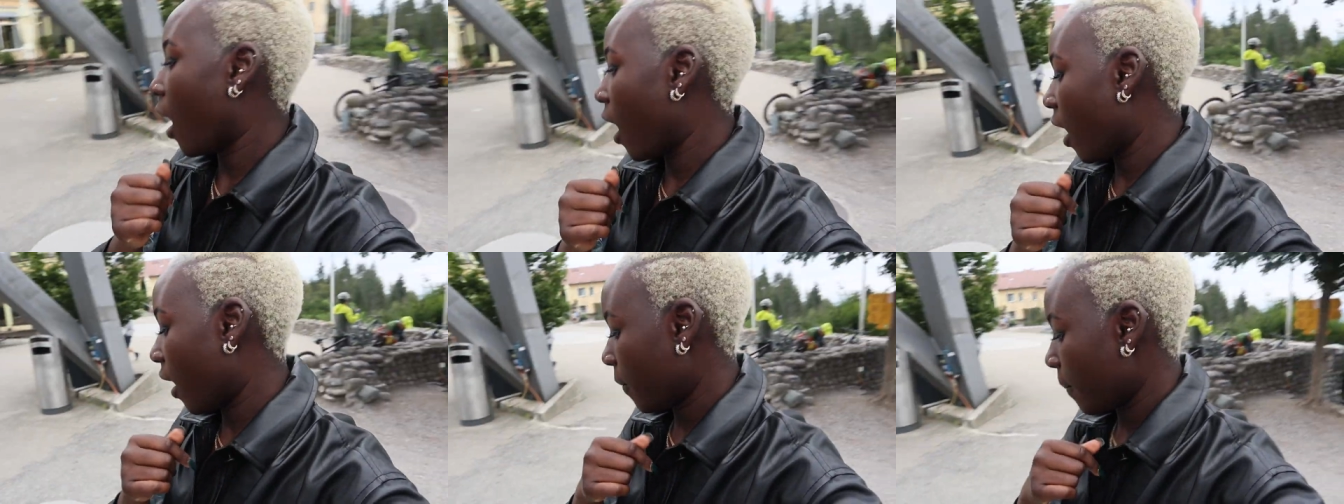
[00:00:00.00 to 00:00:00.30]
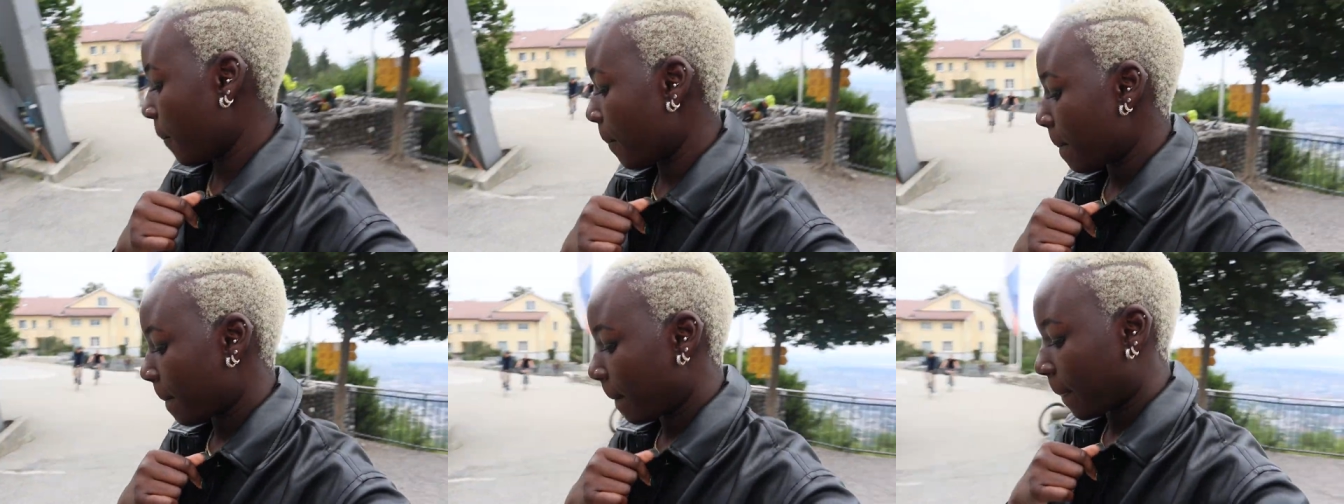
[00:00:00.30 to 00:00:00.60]

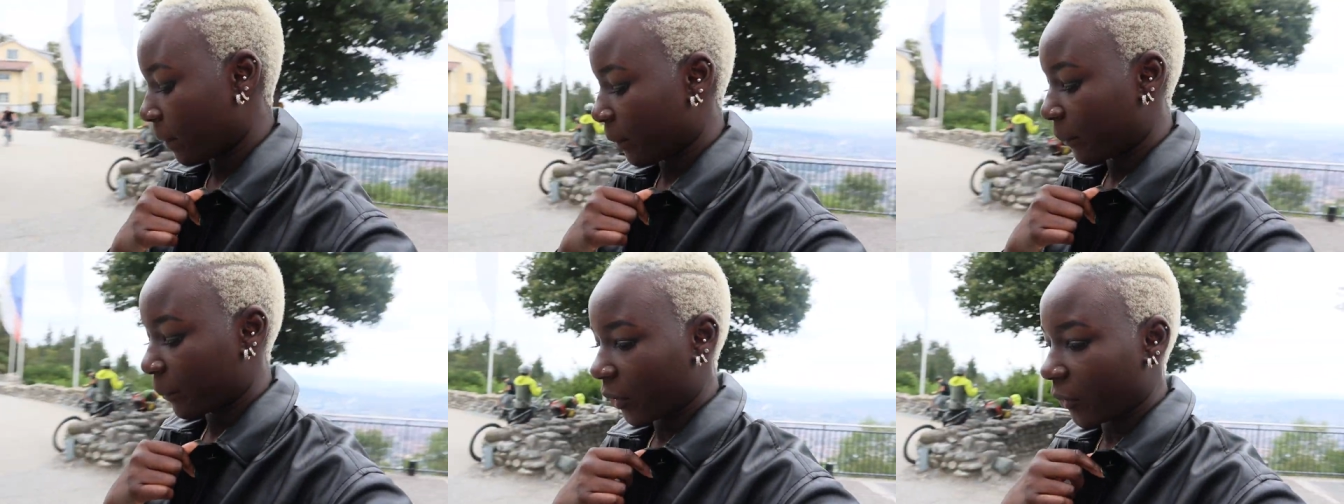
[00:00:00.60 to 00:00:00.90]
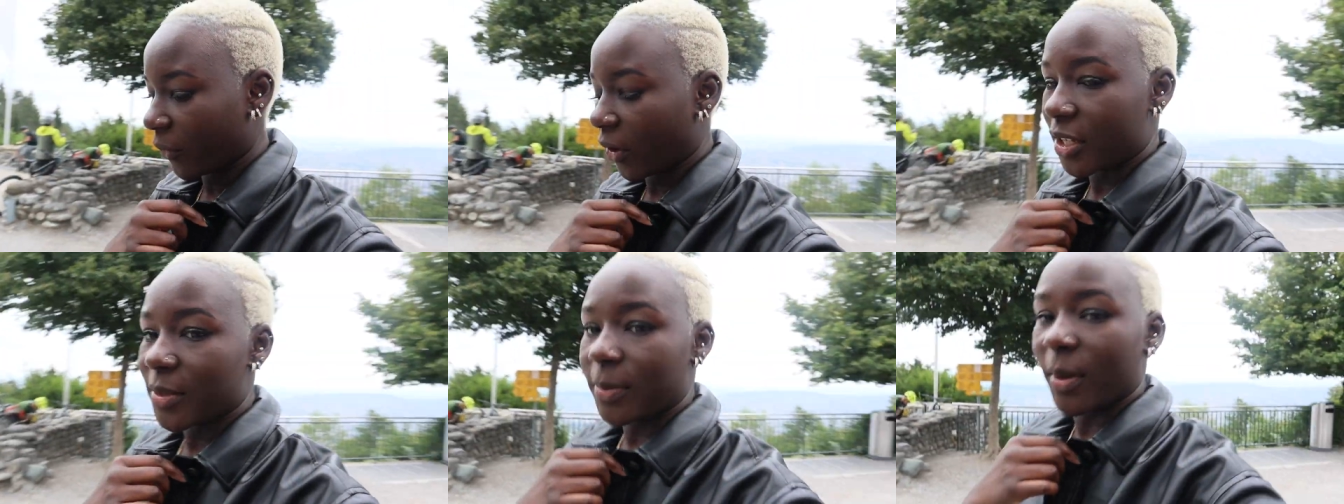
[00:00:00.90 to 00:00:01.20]
Um,
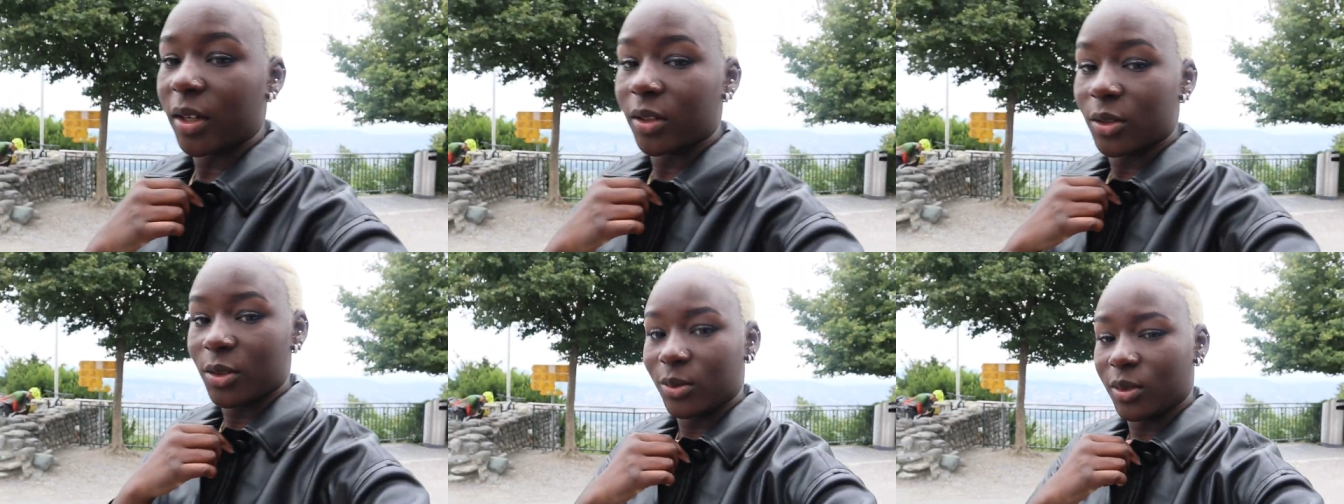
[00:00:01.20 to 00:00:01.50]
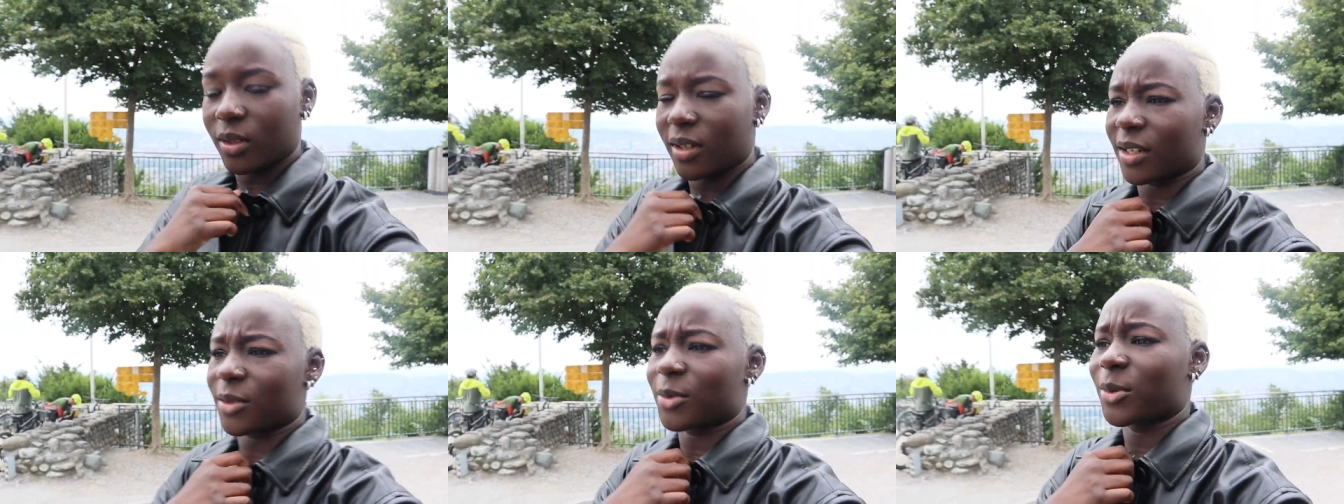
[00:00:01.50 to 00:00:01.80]
first part of the
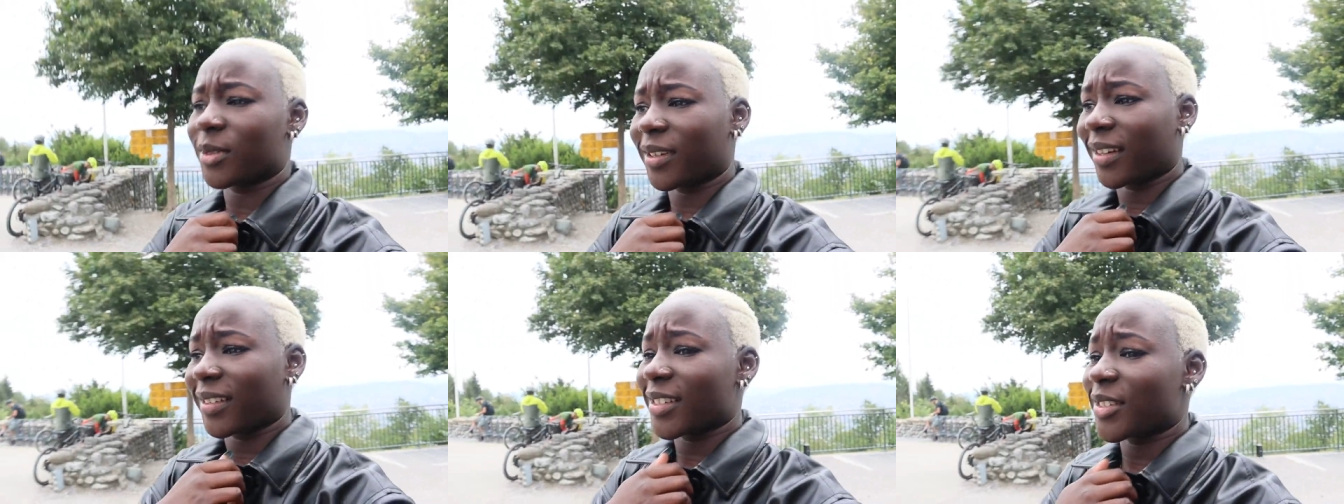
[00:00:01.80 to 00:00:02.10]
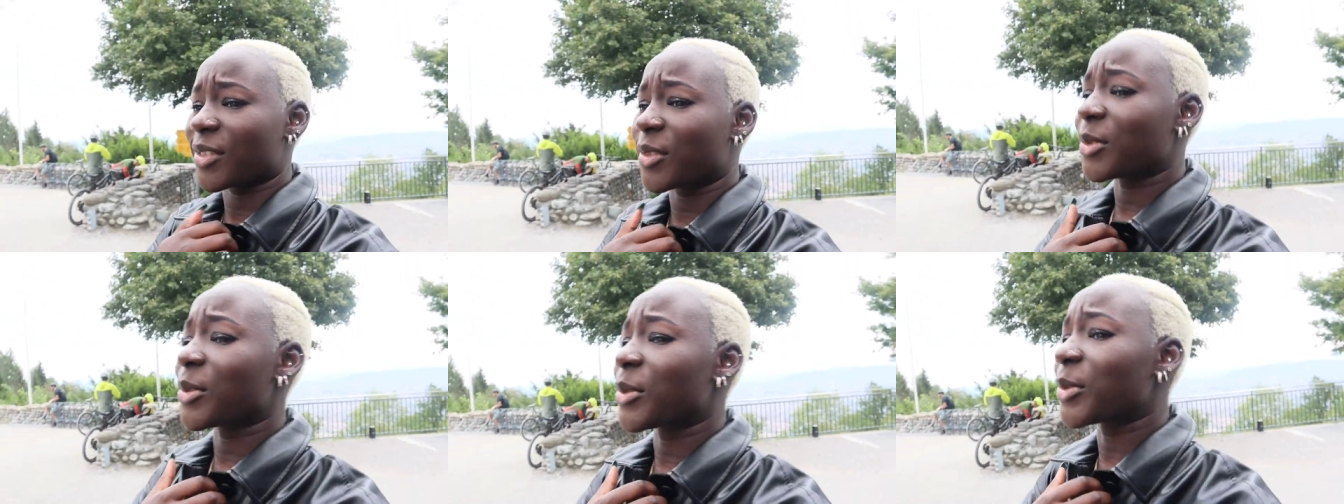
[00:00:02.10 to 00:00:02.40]
tour, our tour guide
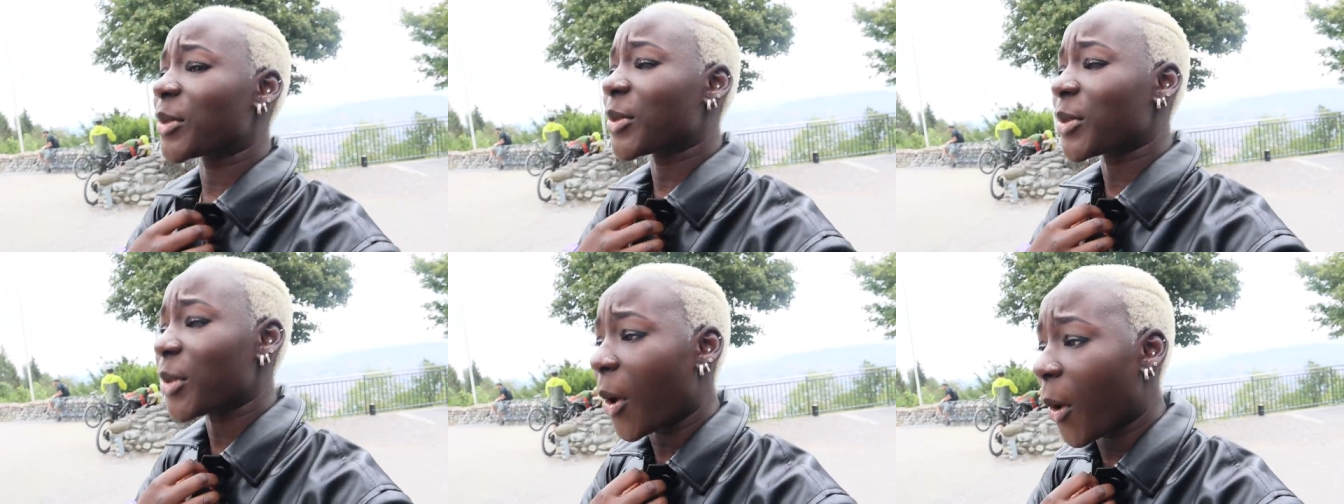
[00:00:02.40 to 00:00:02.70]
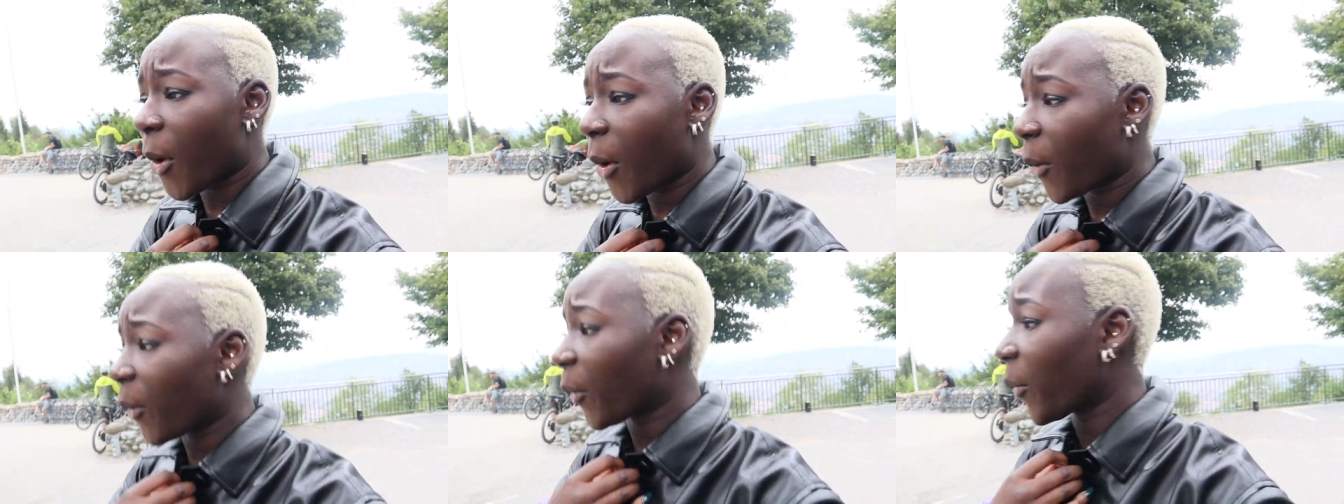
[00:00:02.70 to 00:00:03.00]
is
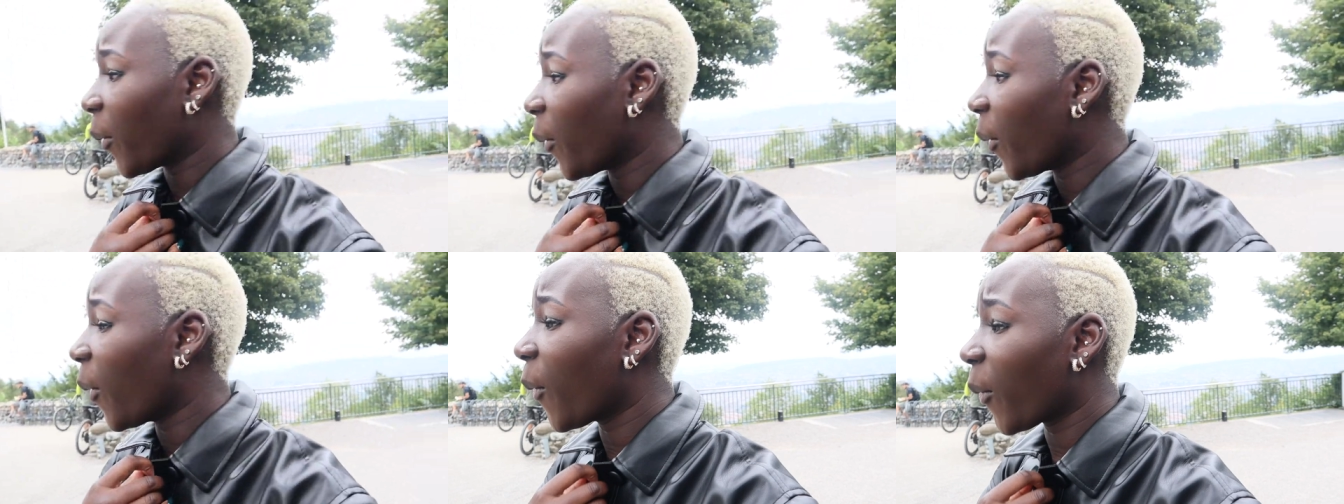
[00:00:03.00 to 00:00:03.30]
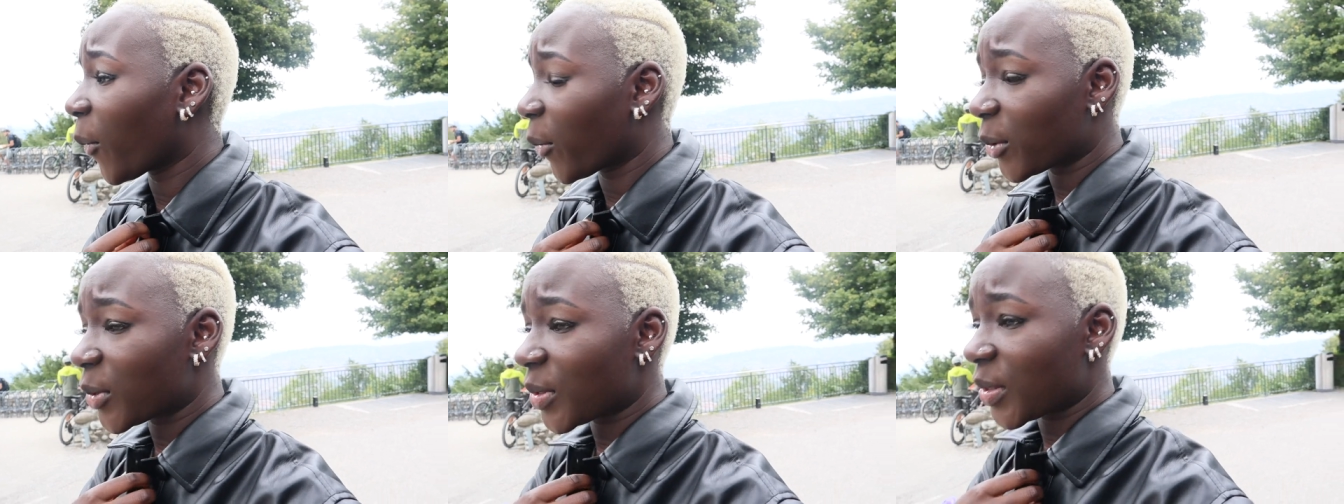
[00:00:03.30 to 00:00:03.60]
so
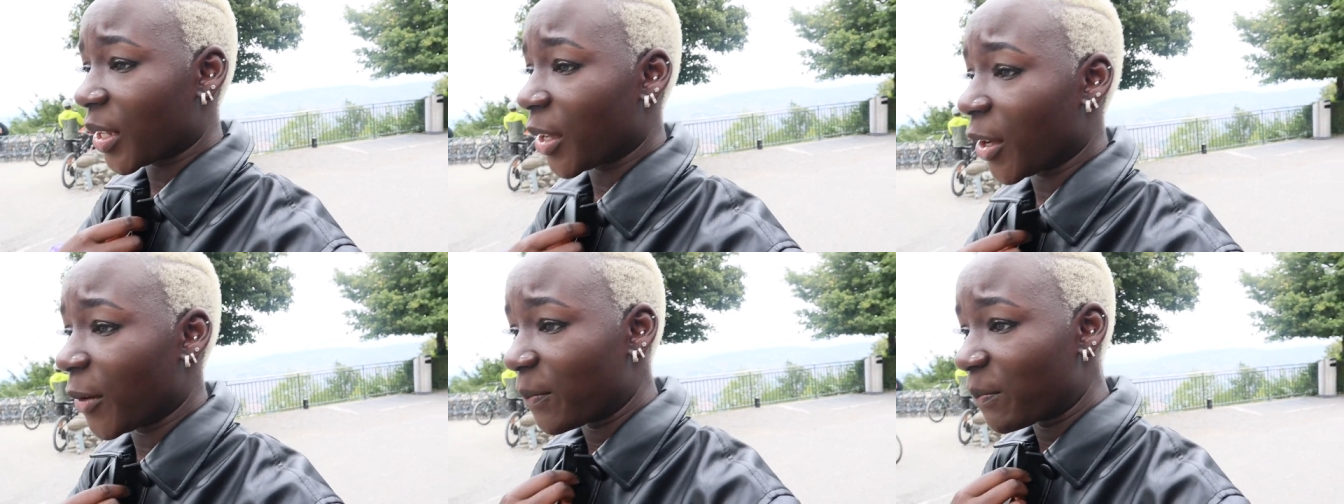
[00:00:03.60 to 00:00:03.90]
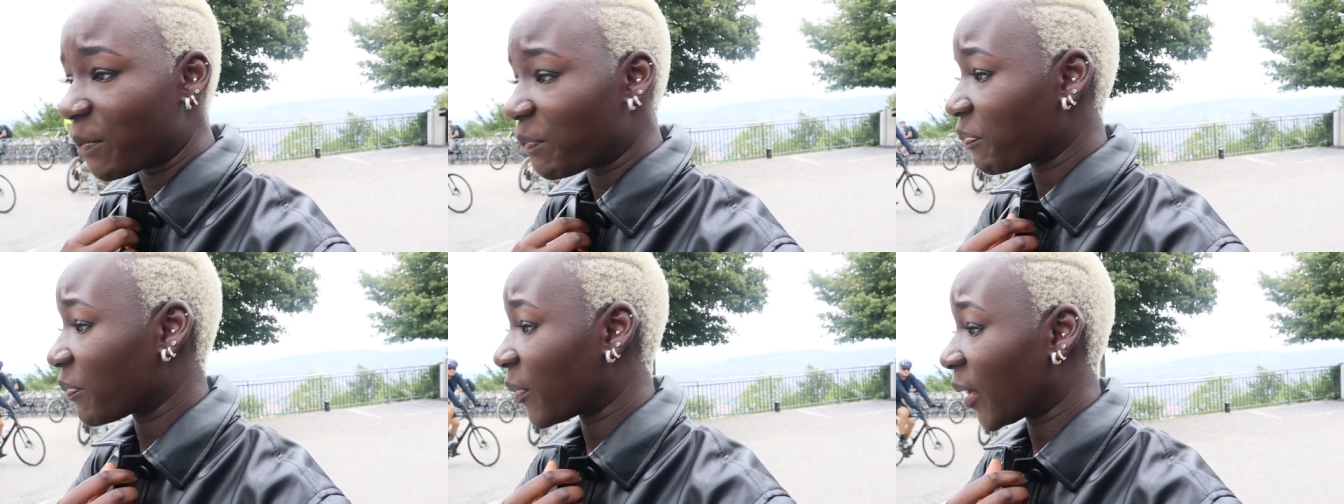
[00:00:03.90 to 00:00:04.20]

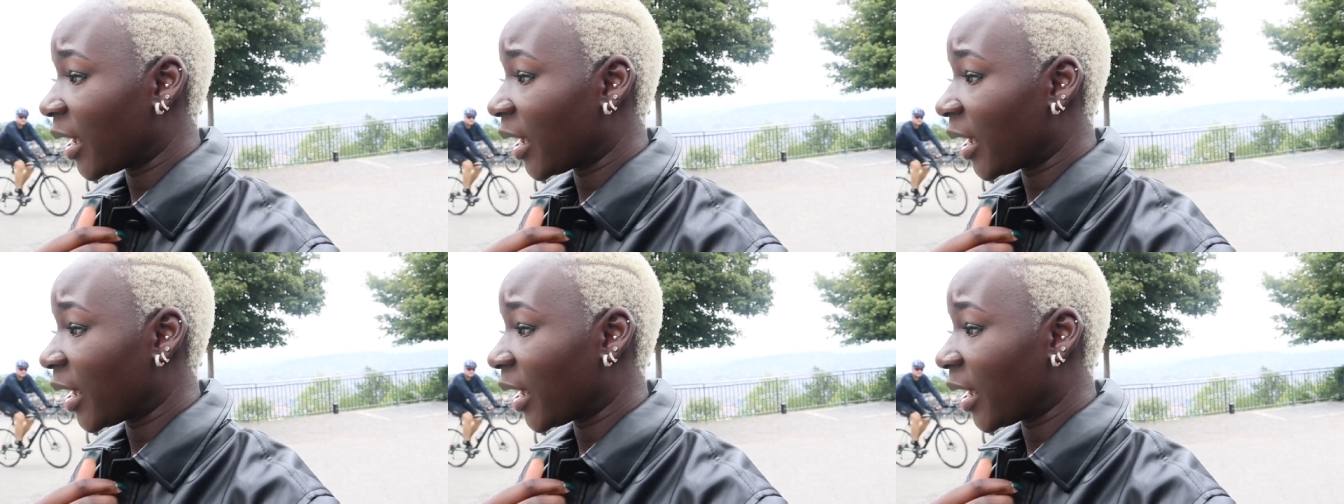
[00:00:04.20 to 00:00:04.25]
awesome.